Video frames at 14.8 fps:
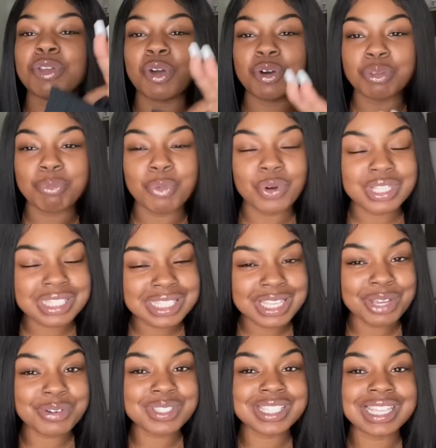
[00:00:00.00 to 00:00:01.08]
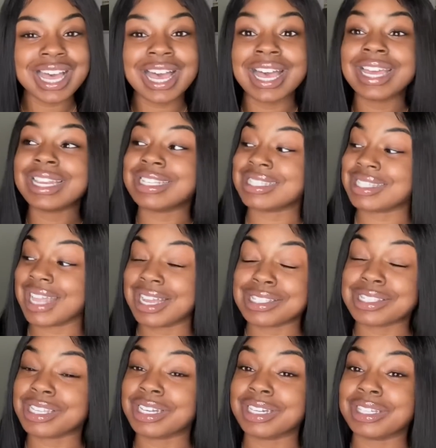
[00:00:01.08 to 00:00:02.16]
on the more subtle side. It's not
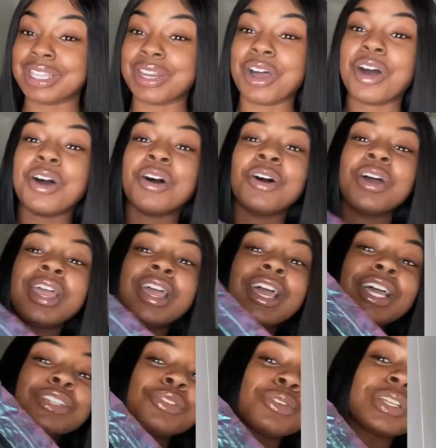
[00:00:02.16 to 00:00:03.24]
subtle at all. As you can